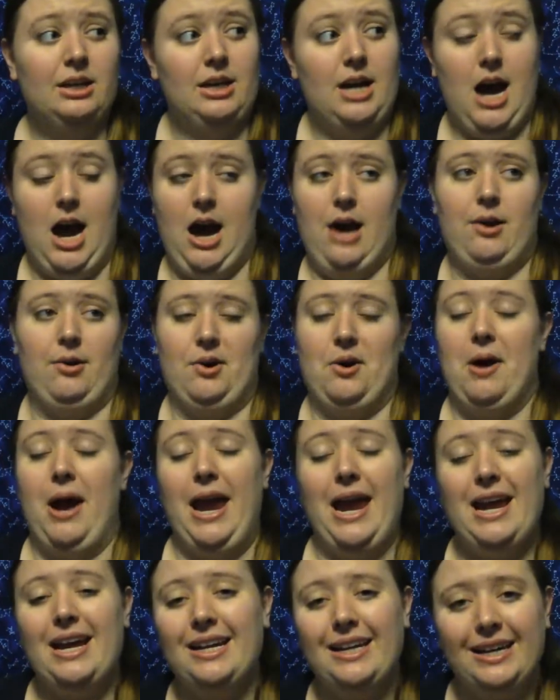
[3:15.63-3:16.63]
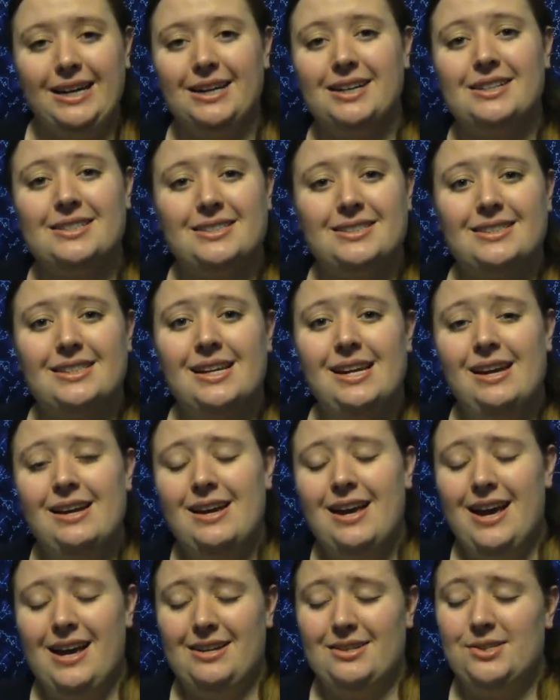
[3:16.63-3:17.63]
I don't know, 8 years.
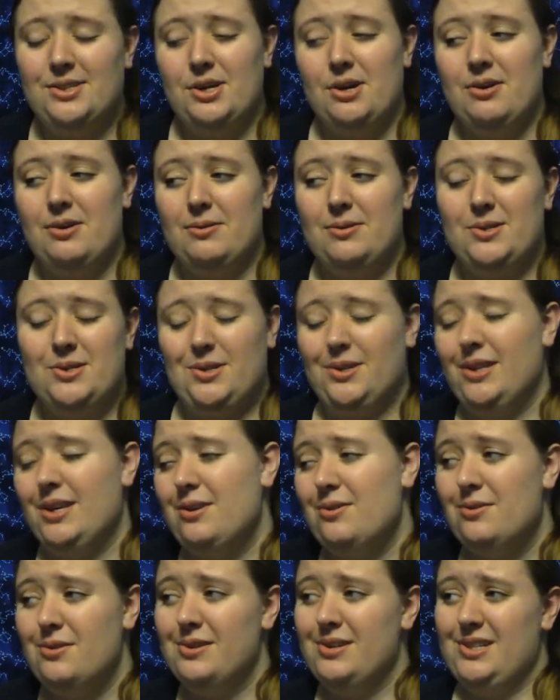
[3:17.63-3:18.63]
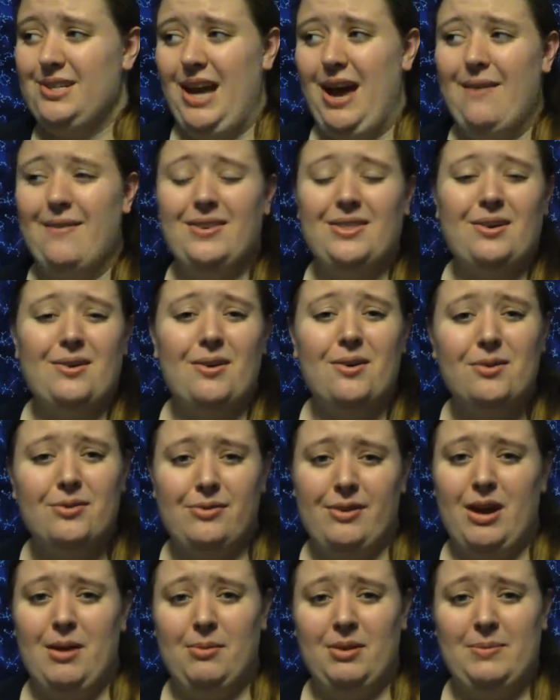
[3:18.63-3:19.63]
And so it was really cool just having the whole
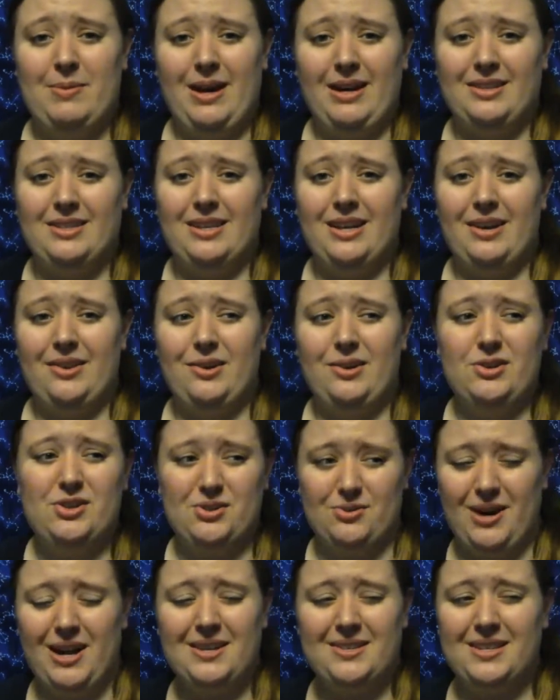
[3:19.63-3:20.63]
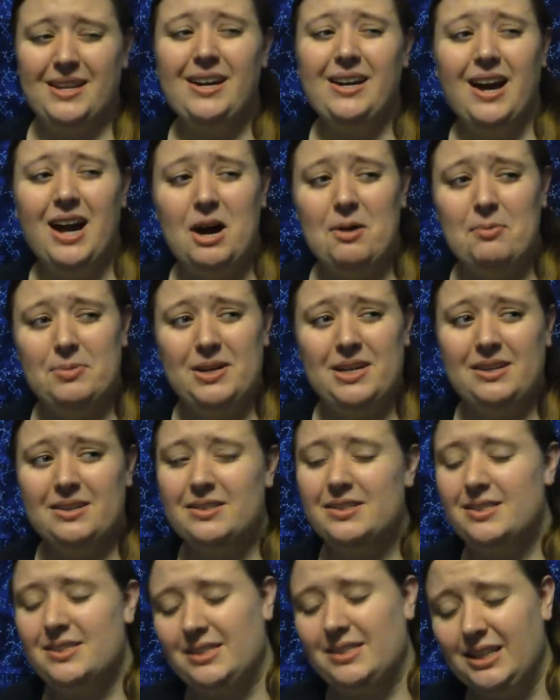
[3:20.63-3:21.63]
family back together, dressing up, being
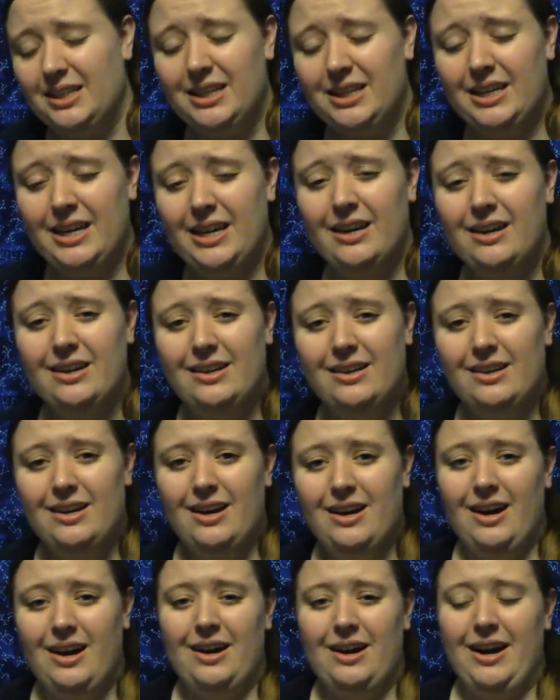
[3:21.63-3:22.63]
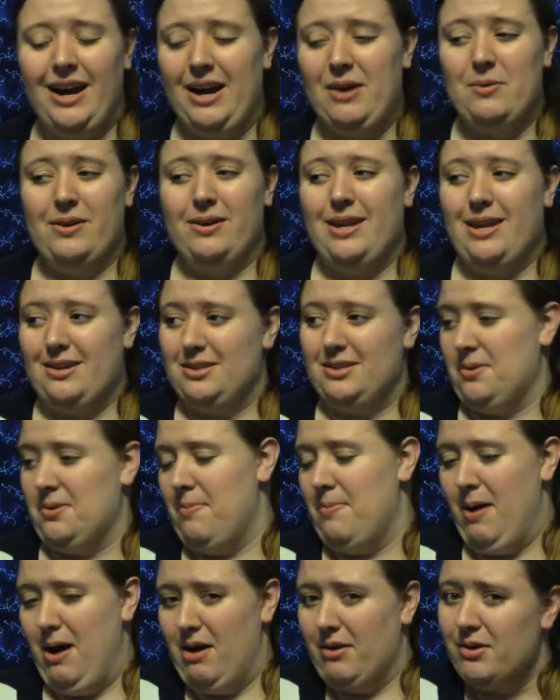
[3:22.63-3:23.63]
silly. I went as
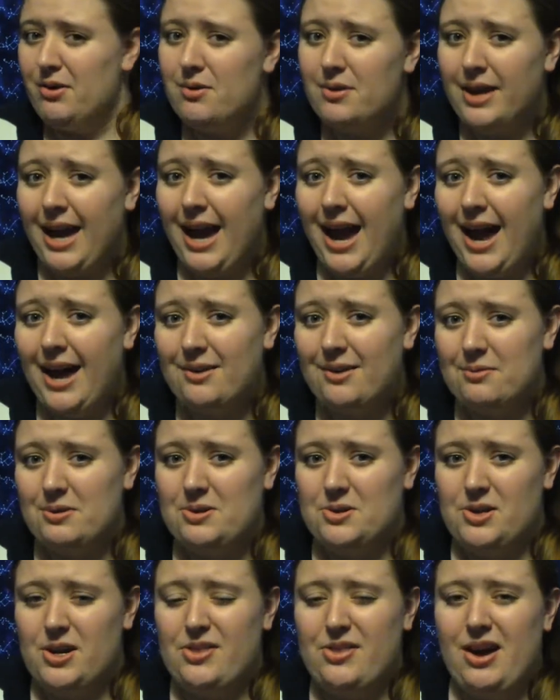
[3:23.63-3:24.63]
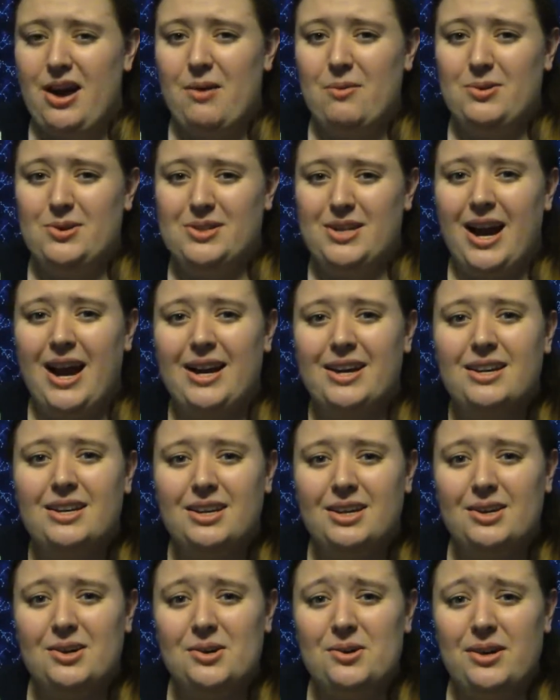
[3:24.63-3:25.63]
Bongo Cat, which I thought was kind of
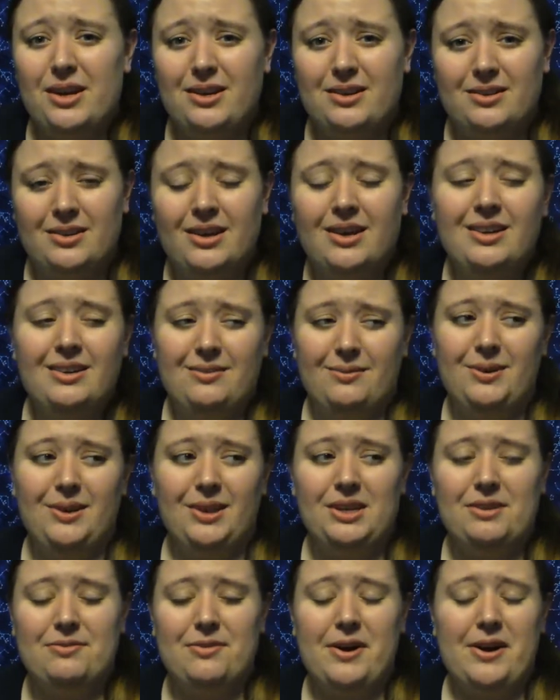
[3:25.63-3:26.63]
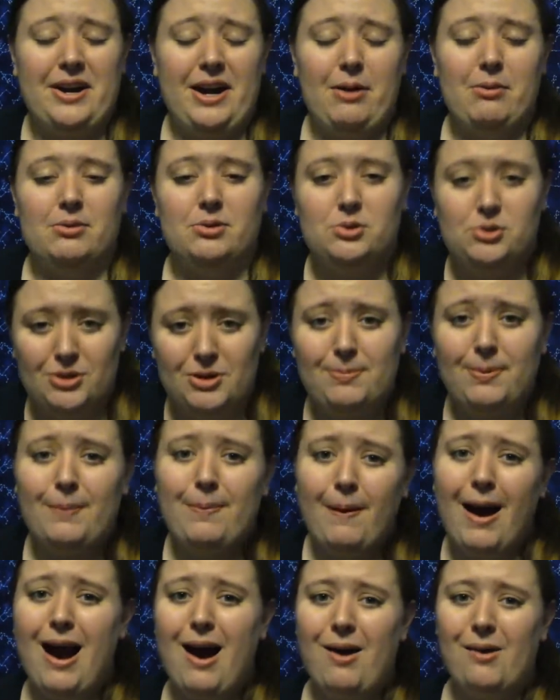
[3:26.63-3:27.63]
cute and really fun, and I was super
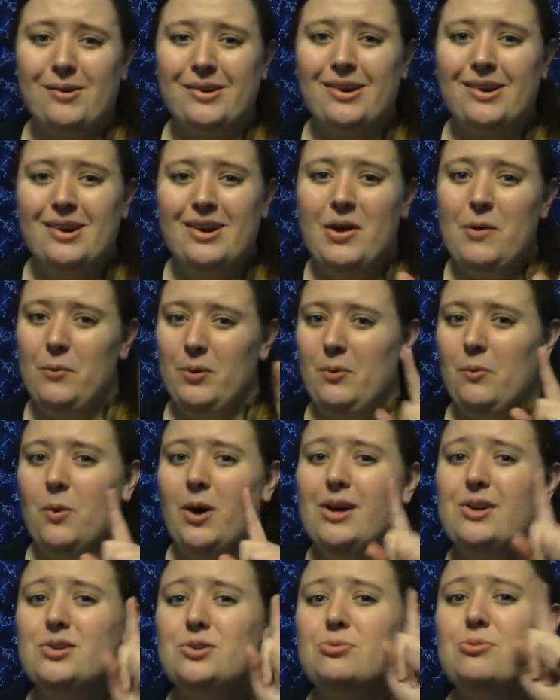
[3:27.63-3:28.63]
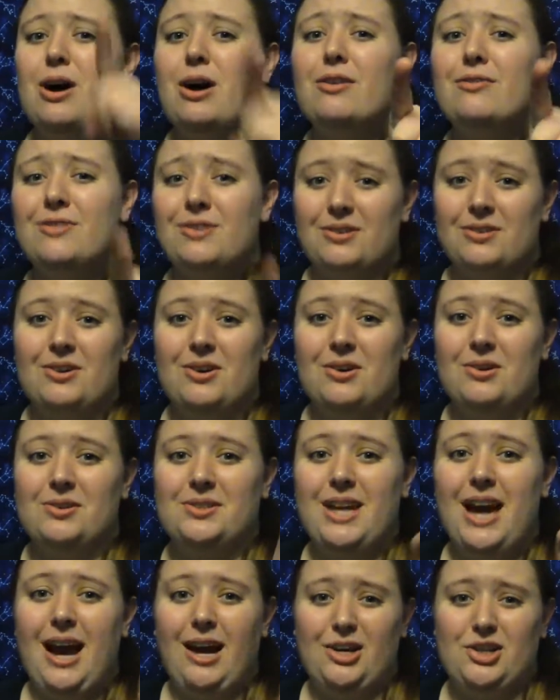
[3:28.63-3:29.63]
proud when one
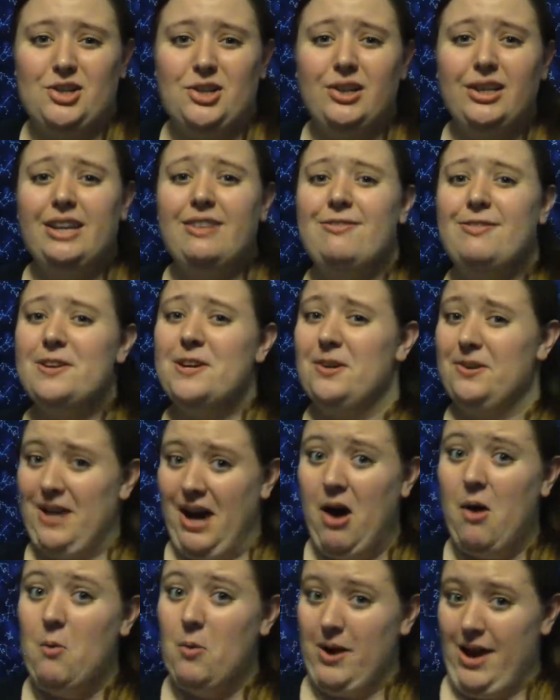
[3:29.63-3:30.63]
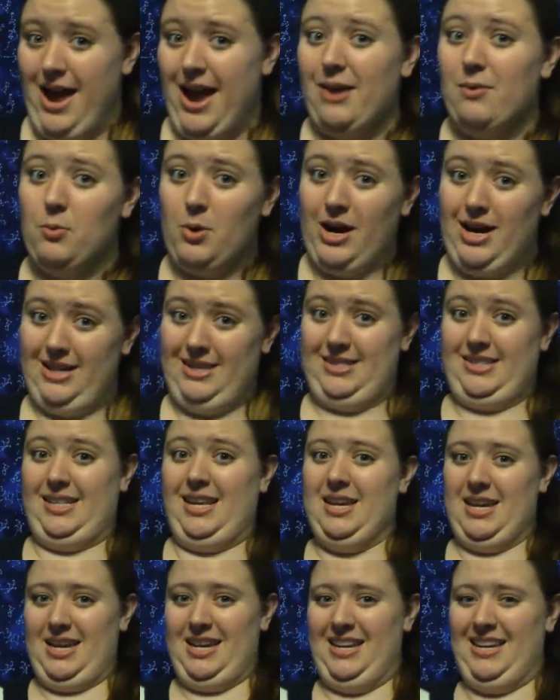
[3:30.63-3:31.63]
12-year-old actually figured out what I
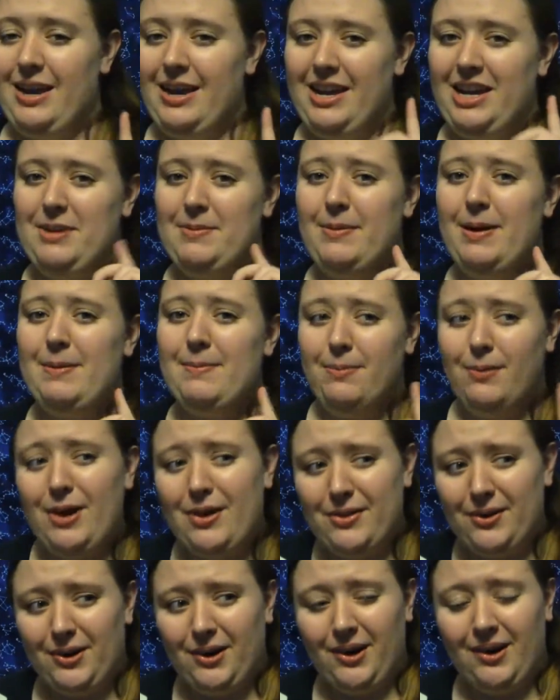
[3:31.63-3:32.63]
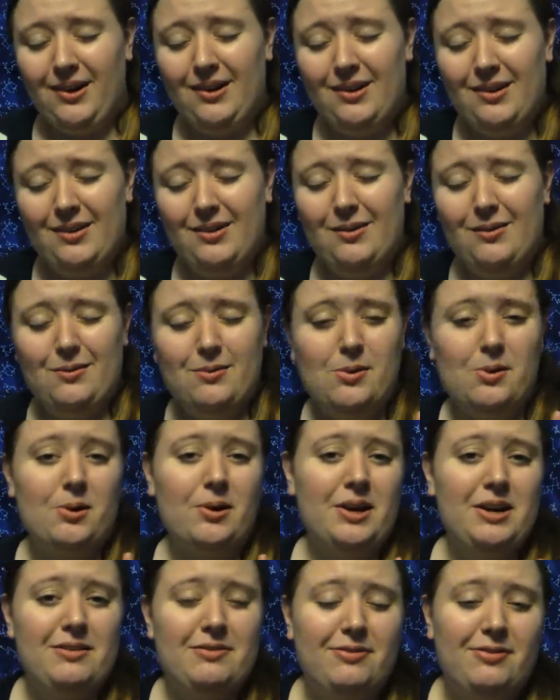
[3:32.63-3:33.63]
was. And my brother wore
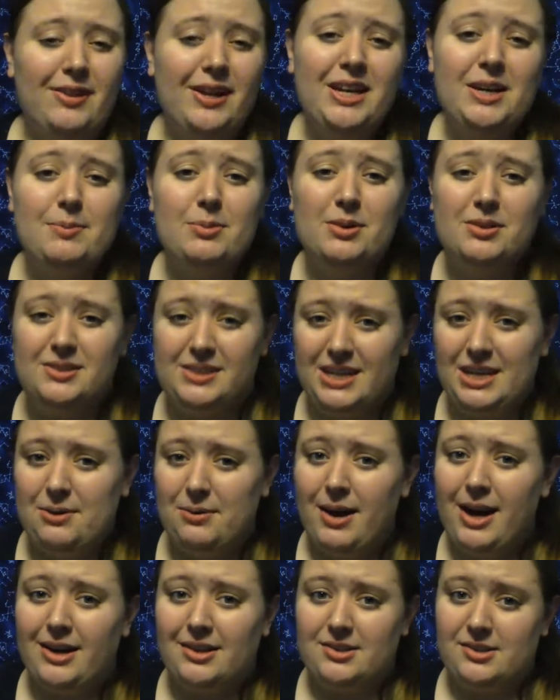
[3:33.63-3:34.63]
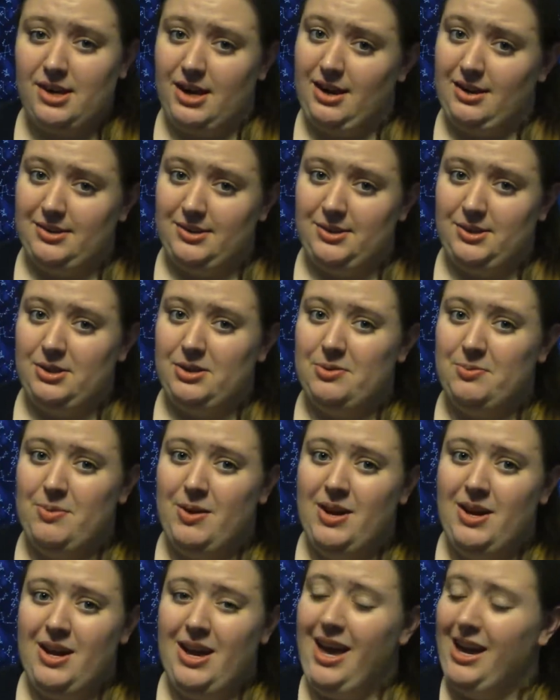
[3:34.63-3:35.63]
an inflatable T-Rex costume,
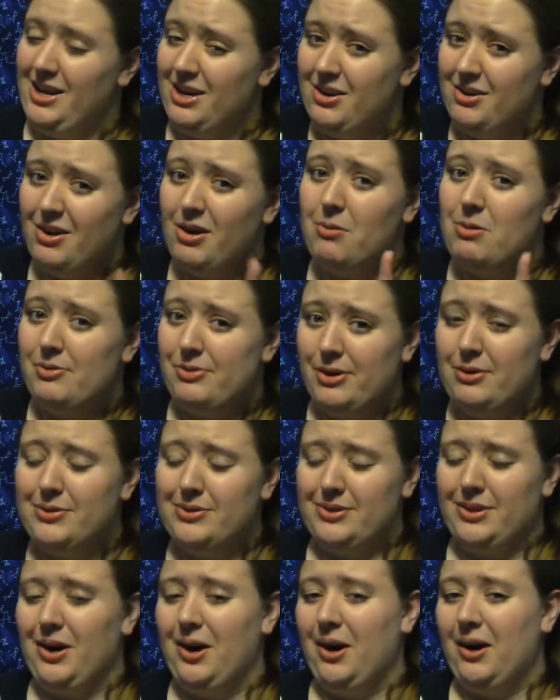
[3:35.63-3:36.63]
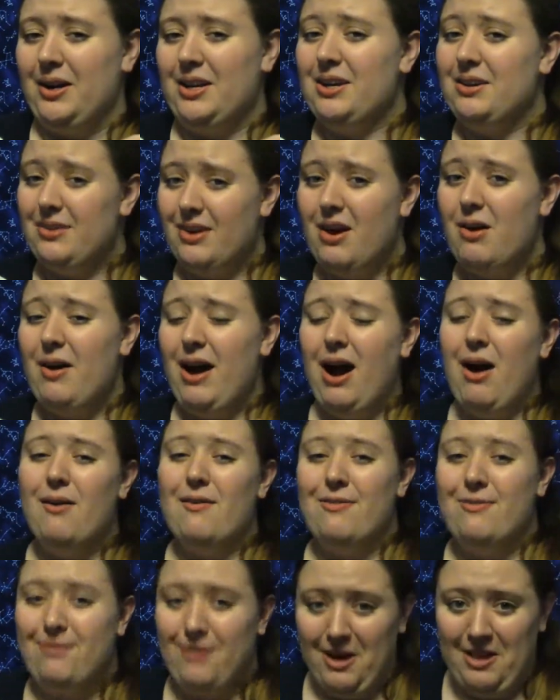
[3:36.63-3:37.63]
and you know what those are. You know
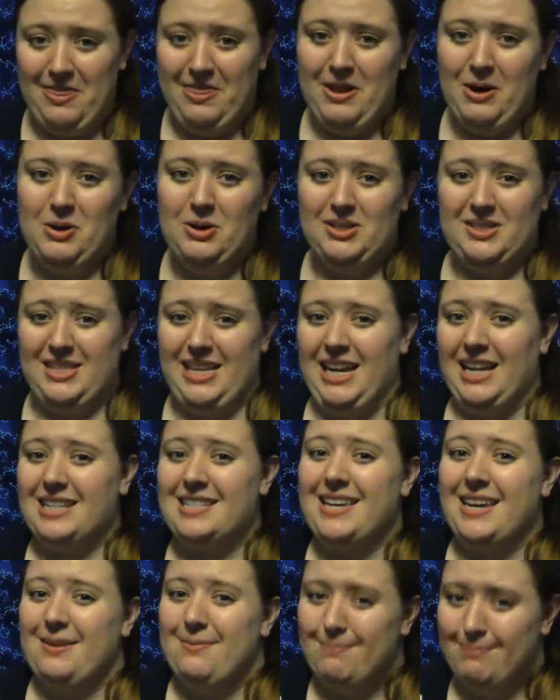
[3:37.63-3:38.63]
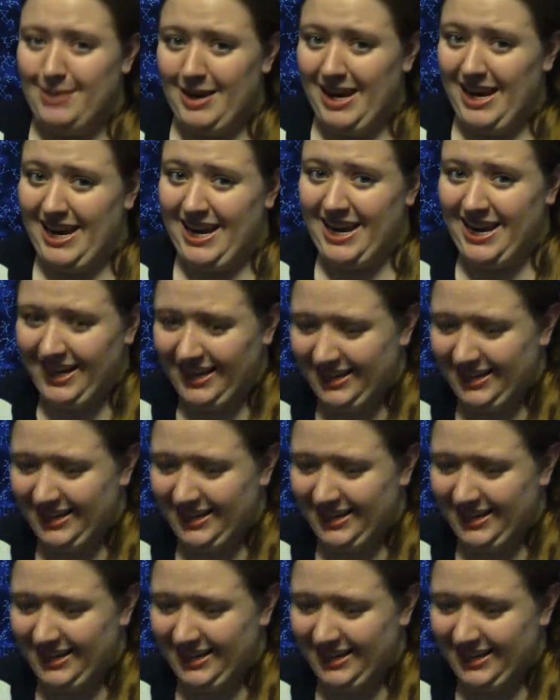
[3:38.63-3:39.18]
how fun those things can be.